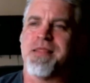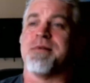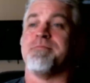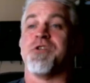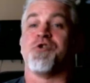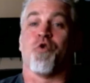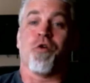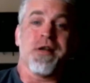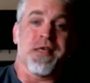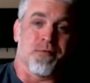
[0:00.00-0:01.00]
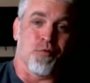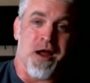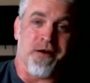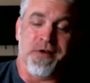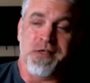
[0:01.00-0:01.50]
But the majority of the
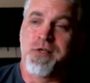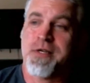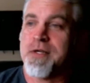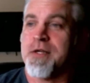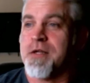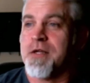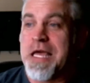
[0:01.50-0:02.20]
breakfast